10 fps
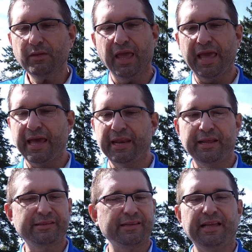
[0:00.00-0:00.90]
and
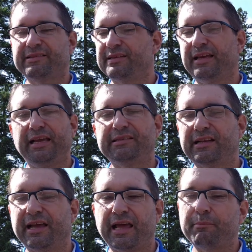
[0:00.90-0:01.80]
it's
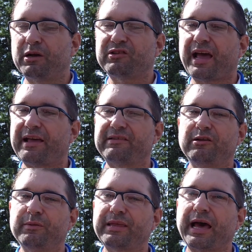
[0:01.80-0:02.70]
easy to hit, and much that has to
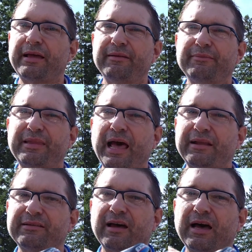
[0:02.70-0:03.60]
do with that
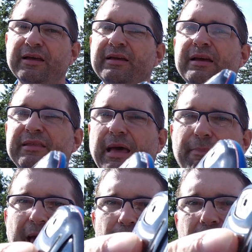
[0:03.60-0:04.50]

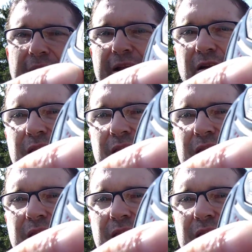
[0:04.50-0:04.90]
back weighting here